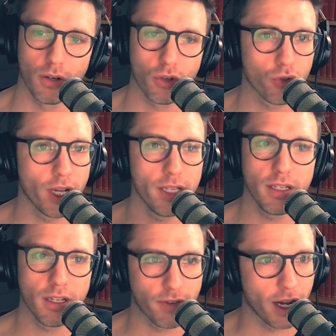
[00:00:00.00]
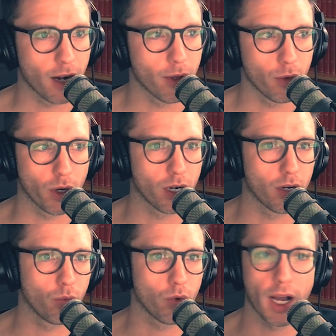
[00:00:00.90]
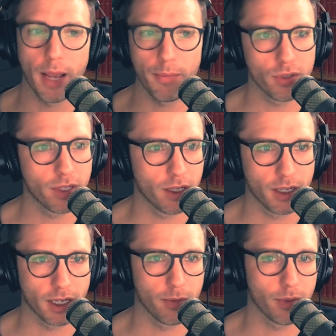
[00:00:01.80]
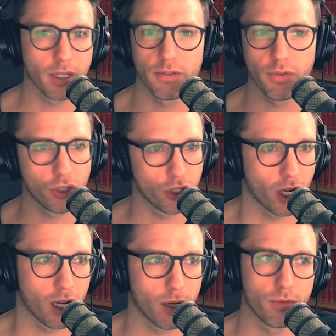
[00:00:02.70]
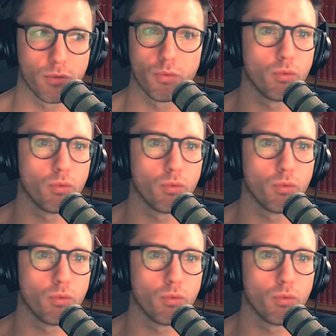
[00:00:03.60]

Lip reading: crazy environment where we're hyper sedentary because of our jobs.